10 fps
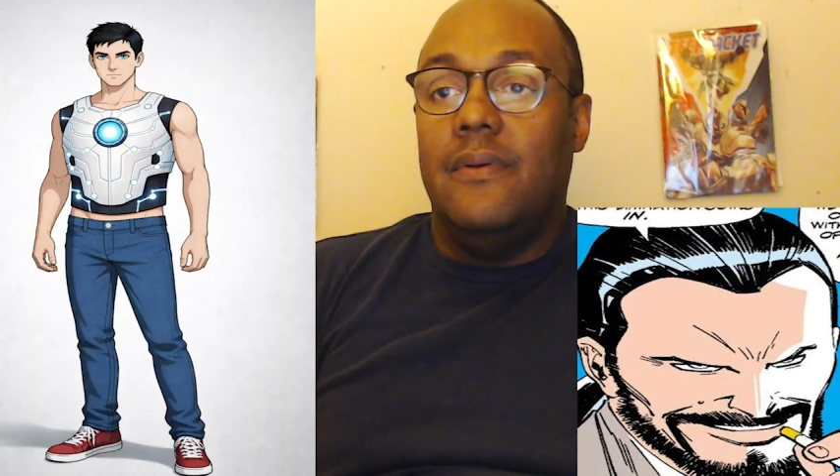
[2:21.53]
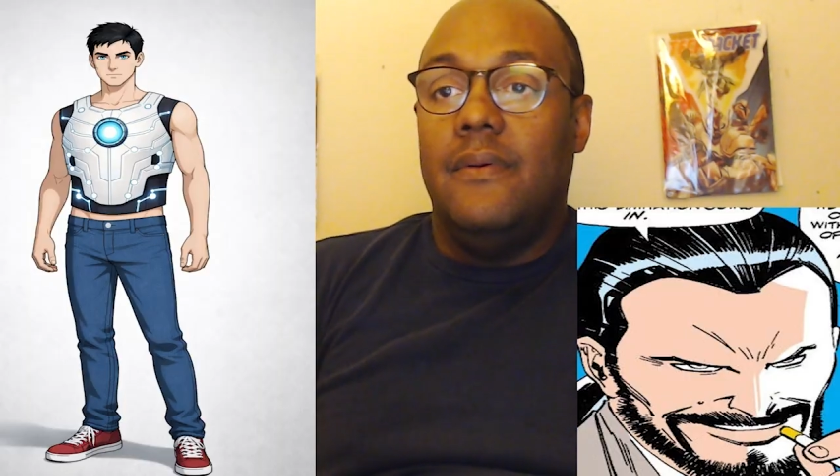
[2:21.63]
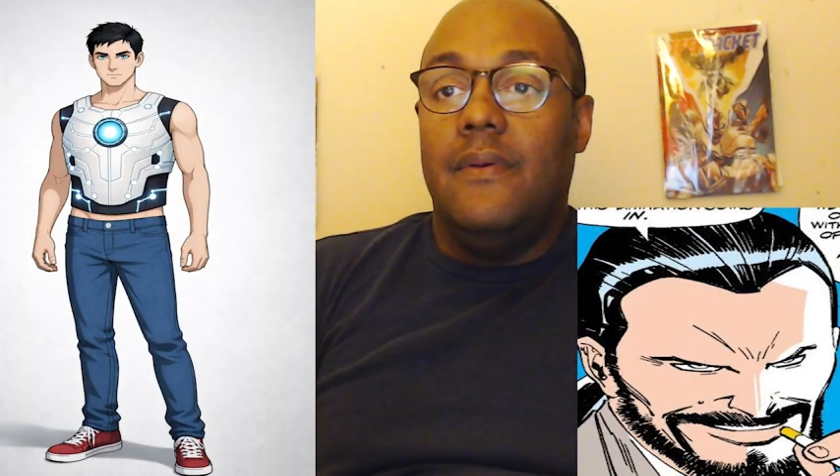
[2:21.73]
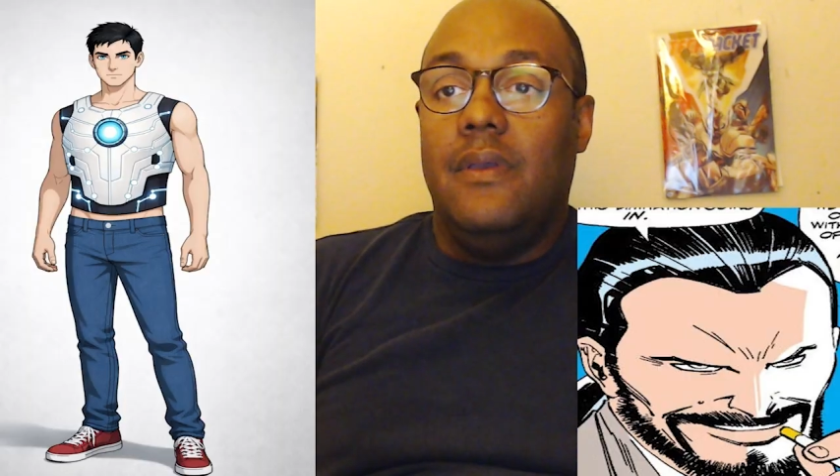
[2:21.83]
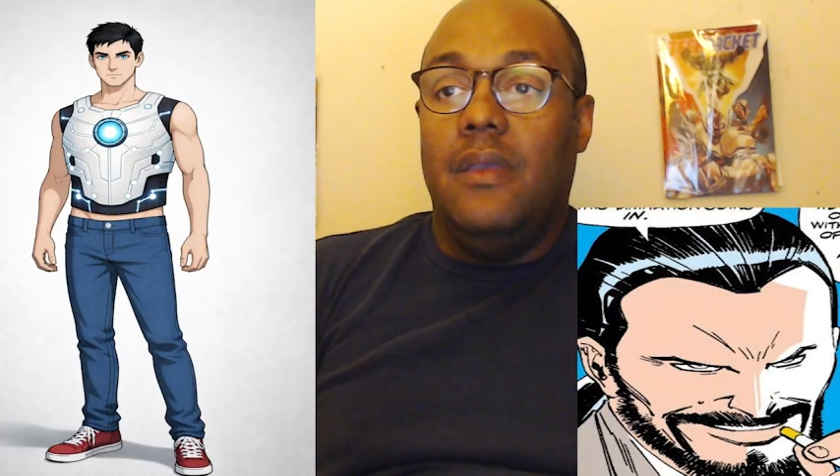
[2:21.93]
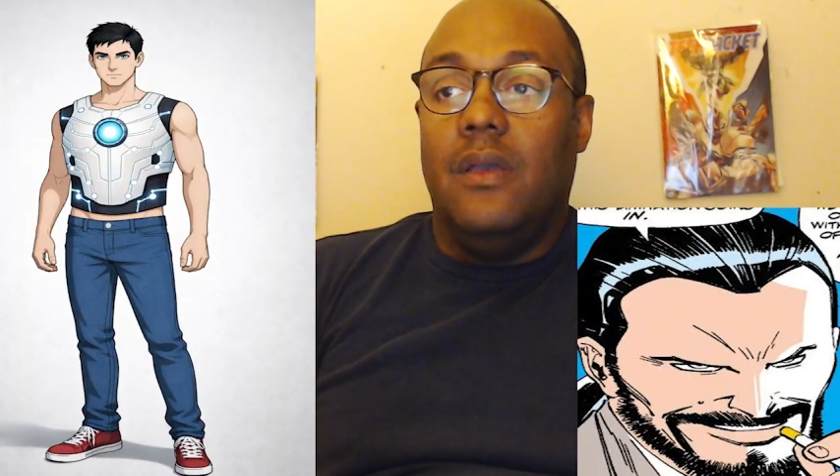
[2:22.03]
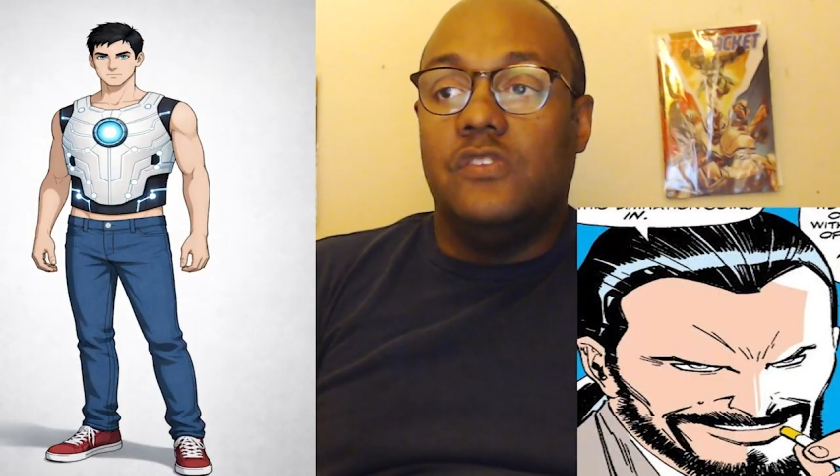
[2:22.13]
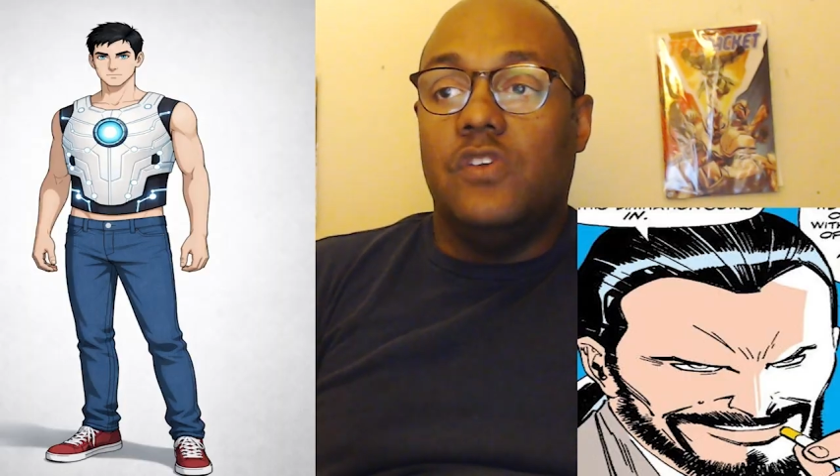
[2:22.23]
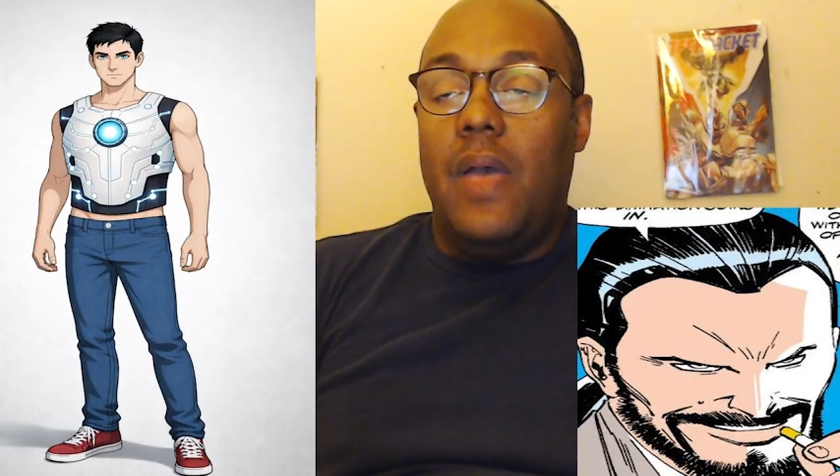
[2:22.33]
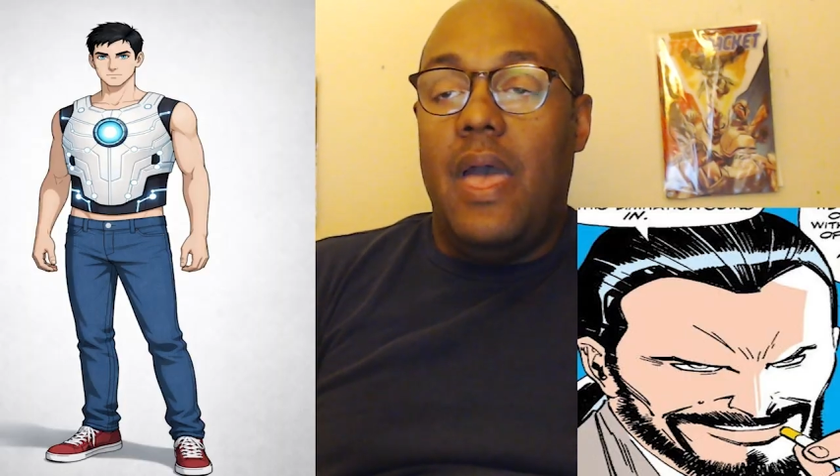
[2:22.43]
He also had
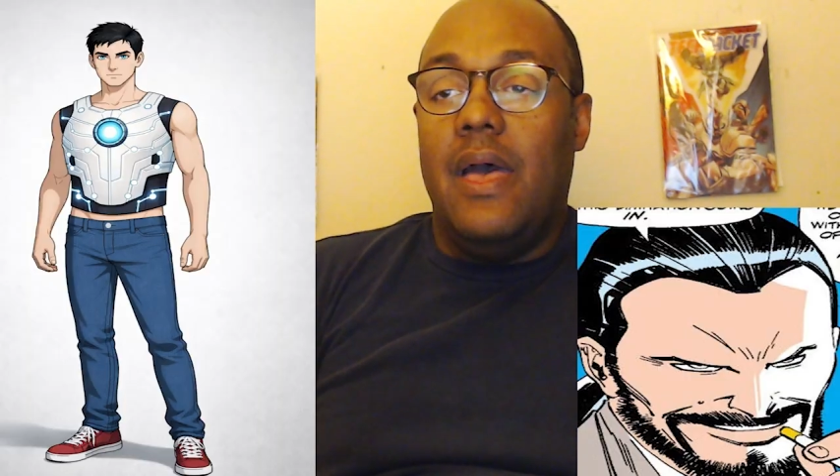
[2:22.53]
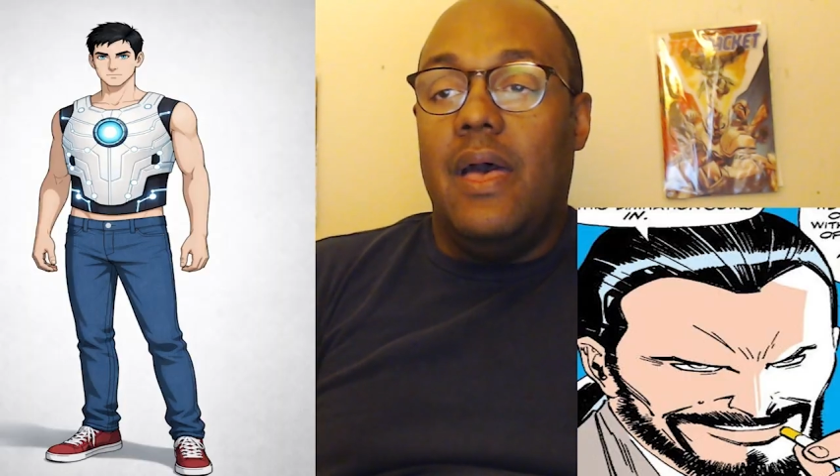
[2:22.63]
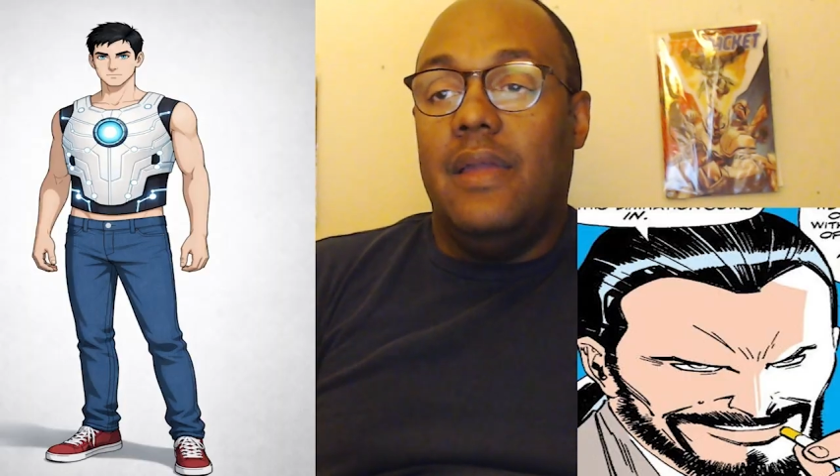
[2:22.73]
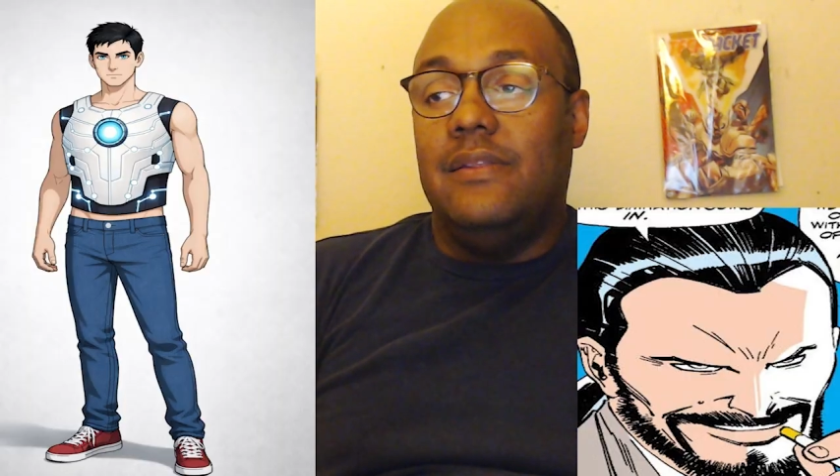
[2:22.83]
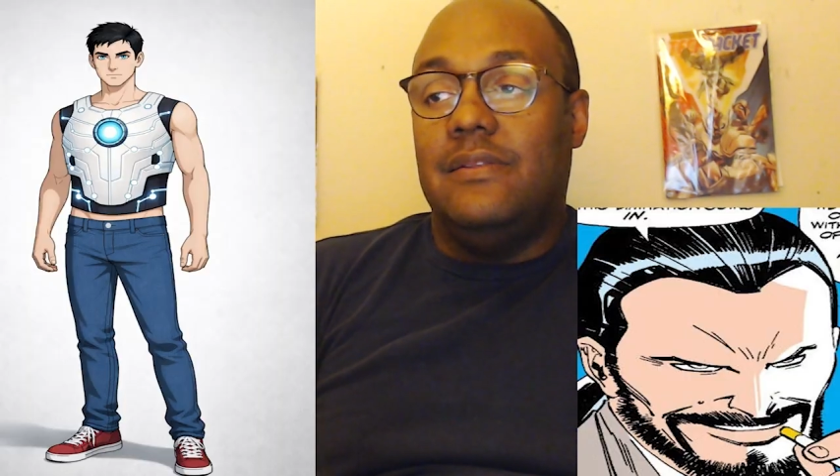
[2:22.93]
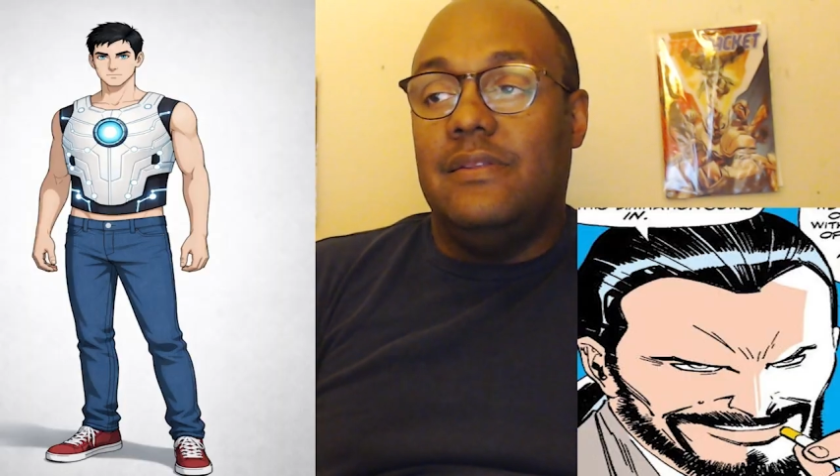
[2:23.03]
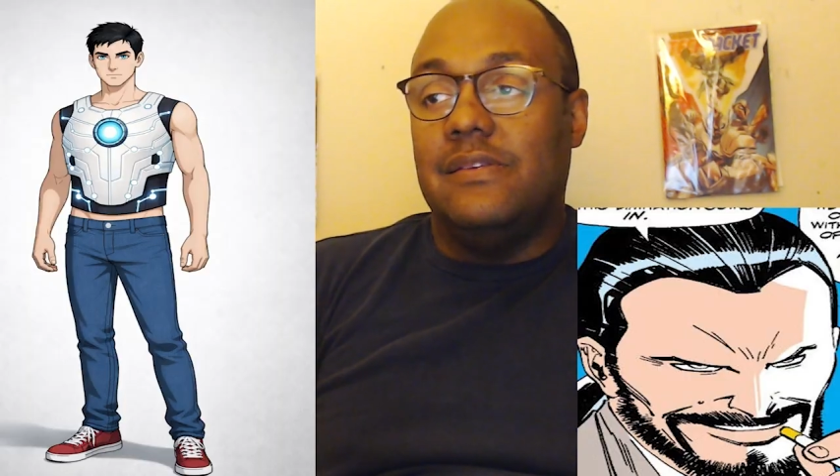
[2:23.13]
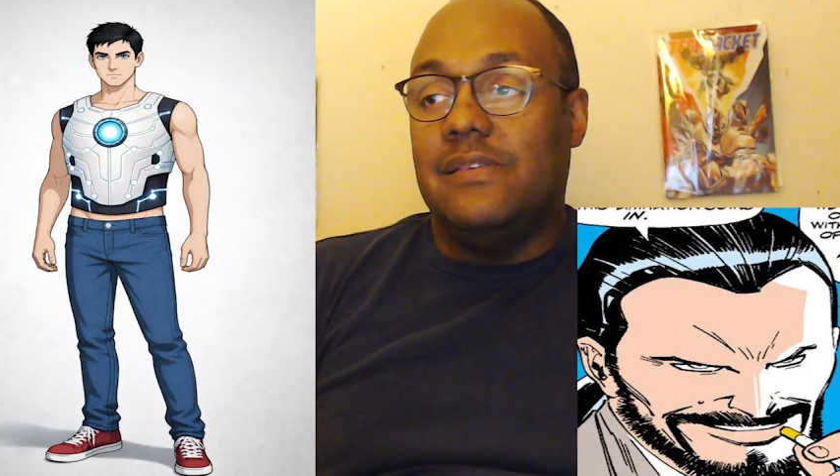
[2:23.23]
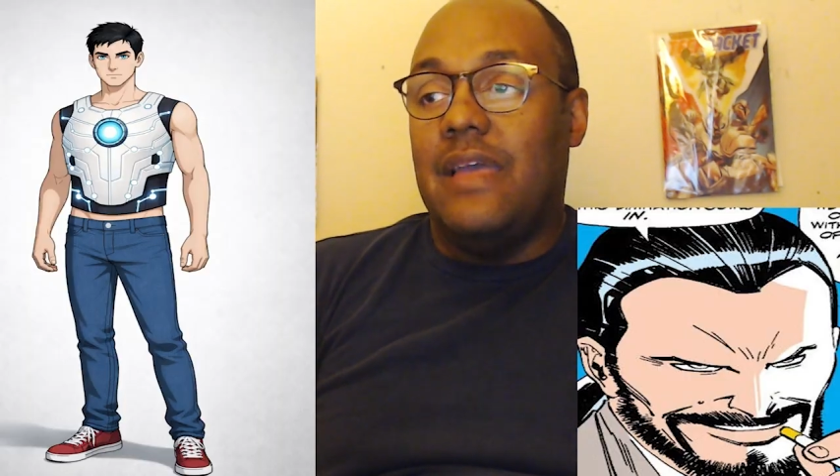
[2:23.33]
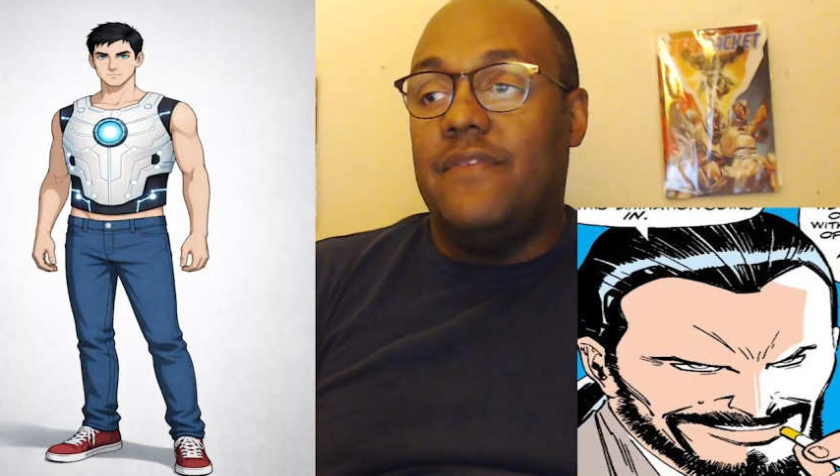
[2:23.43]
a dislike
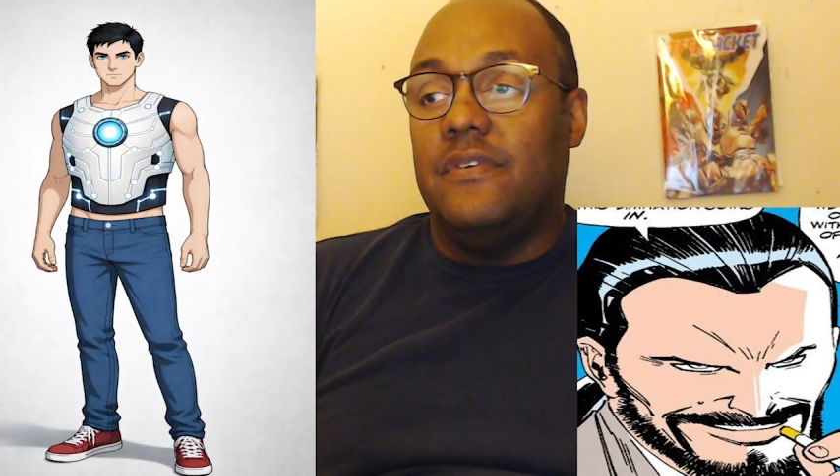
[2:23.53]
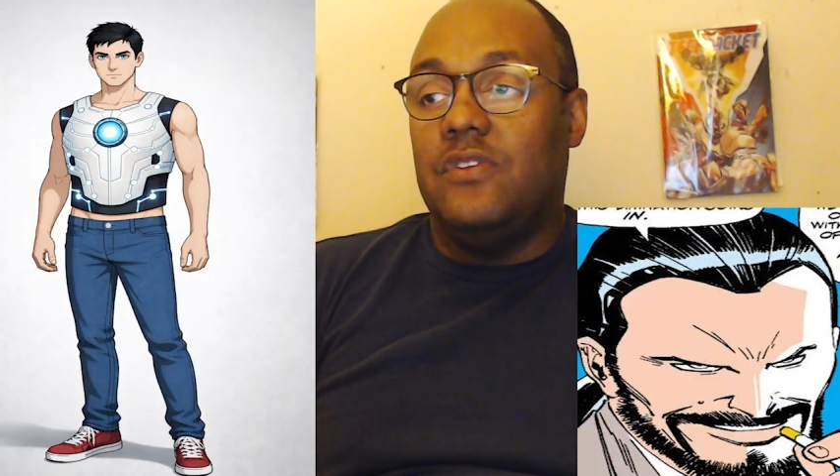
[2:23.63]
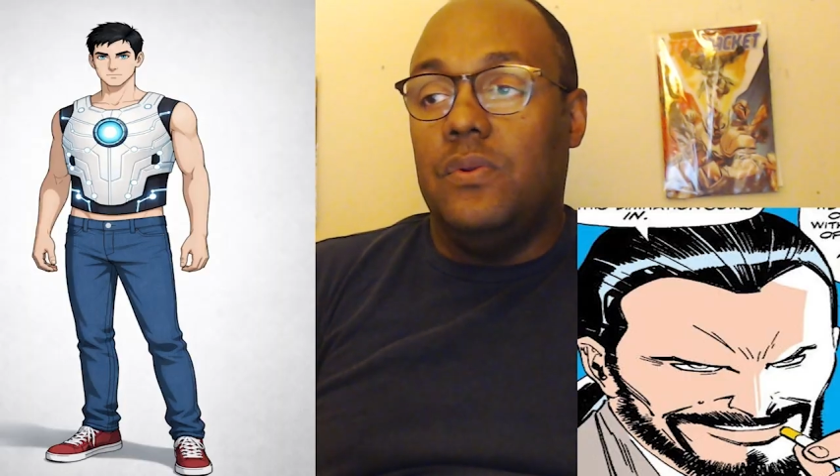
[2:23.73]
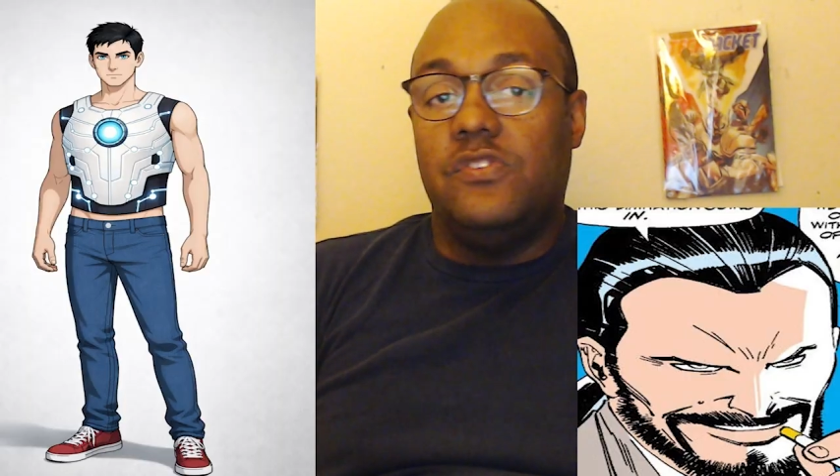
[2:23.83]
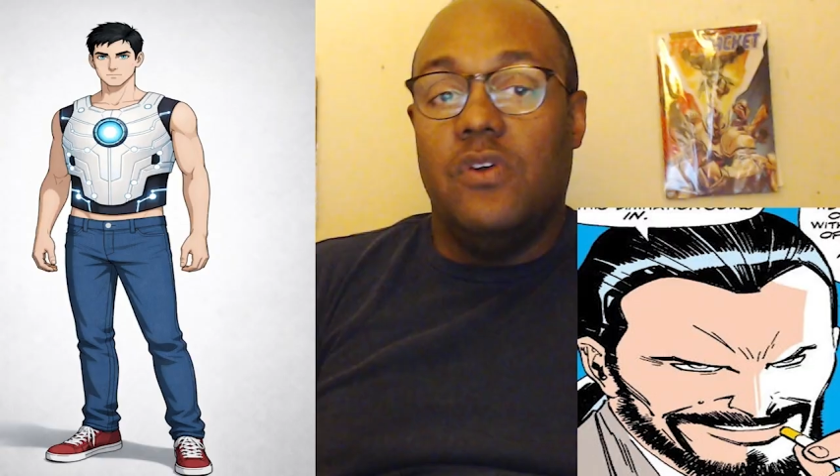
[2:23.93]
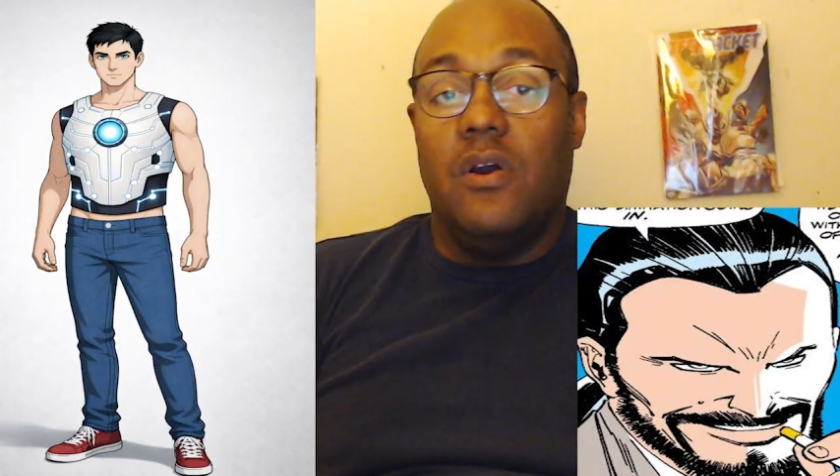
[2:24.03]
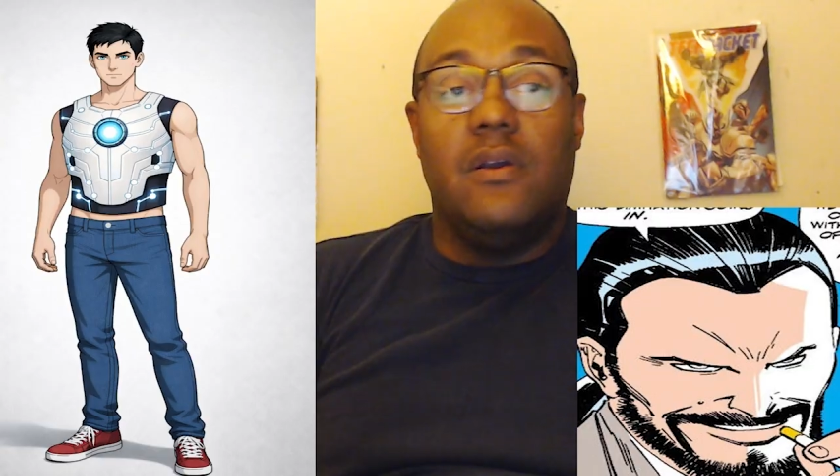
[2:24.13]
for Tony Stark,